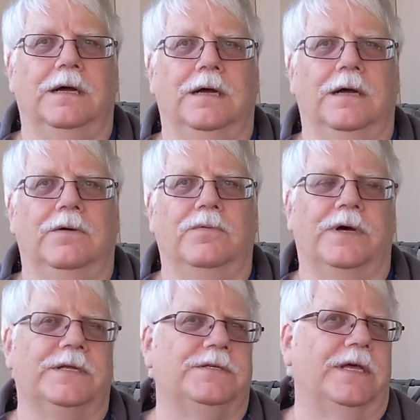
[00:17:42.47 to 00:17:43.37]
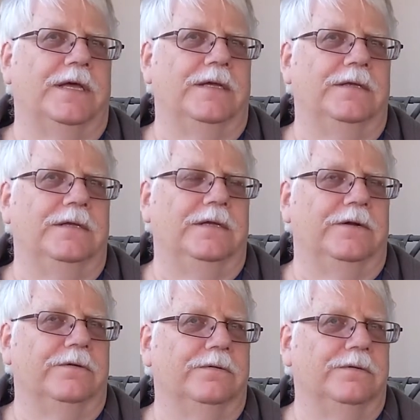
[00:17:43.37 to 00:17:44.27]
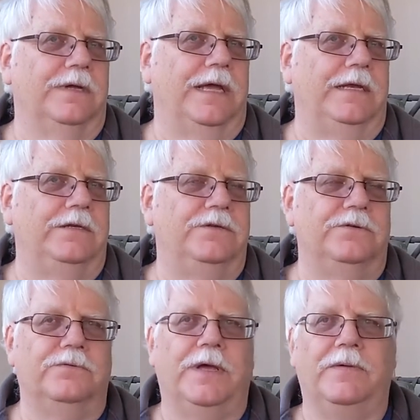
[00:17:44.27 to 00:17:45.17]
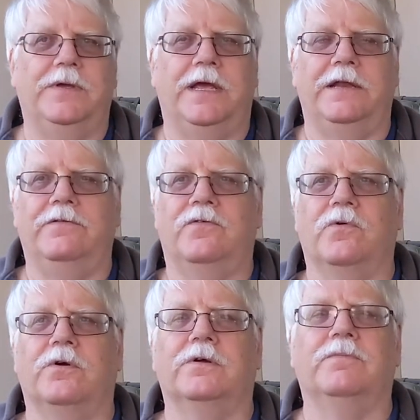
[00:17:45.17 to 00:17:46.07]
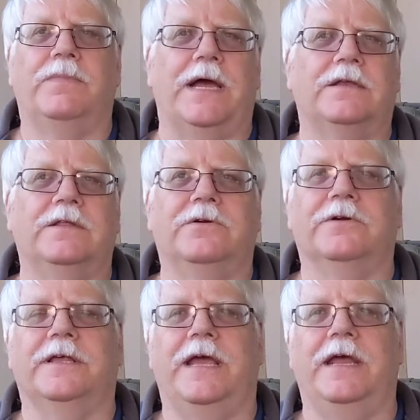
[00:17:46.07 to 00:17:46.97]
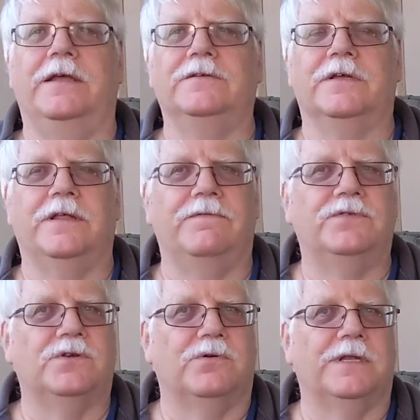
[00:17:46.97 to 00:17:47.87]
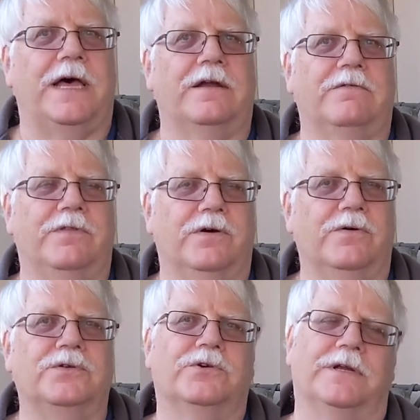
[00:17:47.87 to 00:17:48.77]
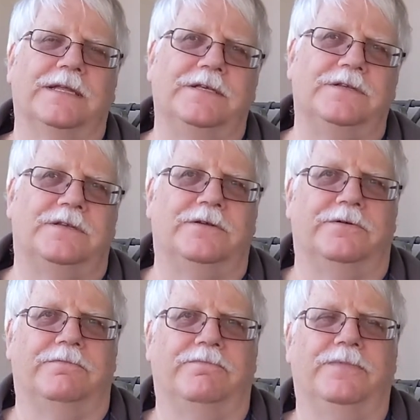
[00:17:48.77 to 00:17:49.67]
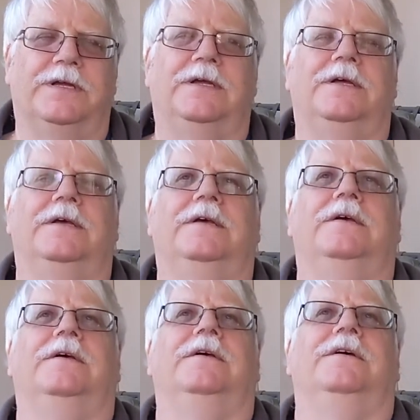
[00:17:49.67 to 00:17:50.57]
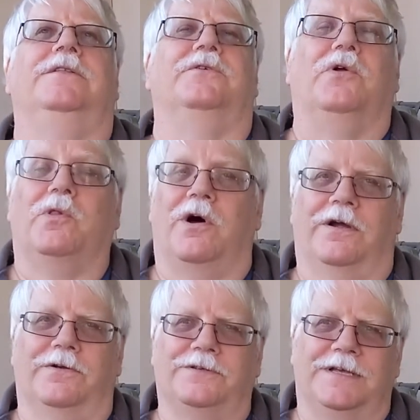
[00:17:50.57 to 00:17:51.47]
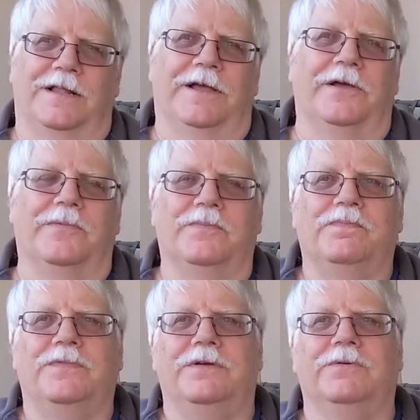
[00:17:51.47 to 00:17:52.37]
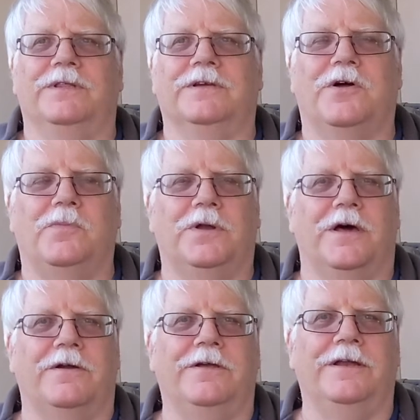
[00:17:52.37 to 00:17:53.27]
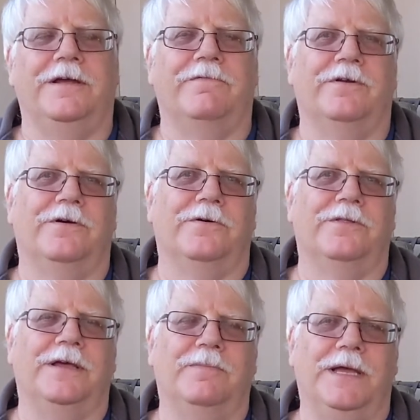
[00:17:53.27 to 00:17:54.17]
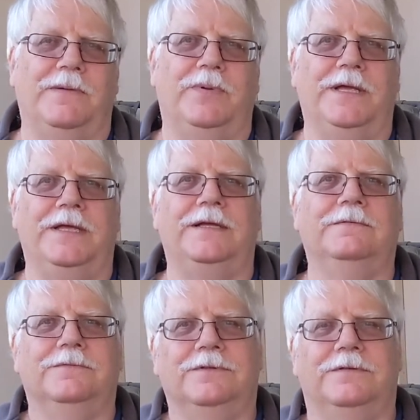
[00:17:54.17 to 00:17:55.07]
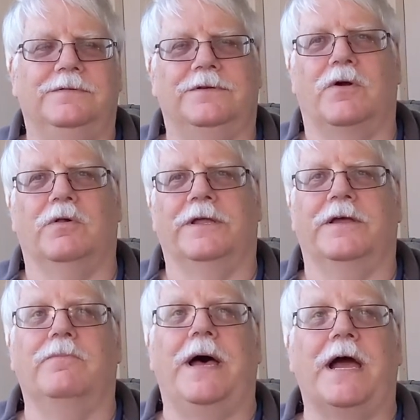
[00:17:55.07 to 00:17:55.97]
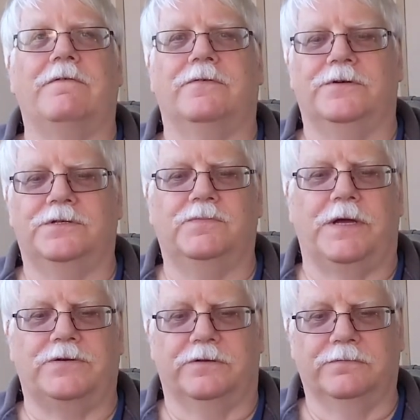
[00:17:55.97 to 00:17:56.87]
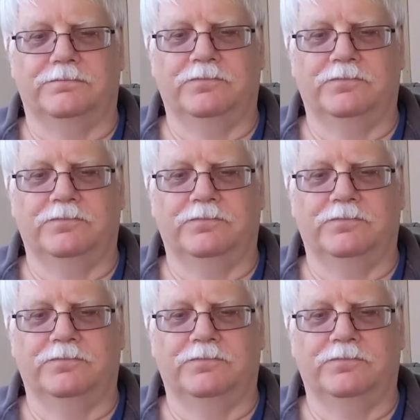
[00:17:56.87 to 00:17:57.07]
I want to say, 82, maybe 84, back to the early 80s. Now they've sold out of those, or at least they're no longer selling them. With the Covidtide, you never know. They're holding them back for a special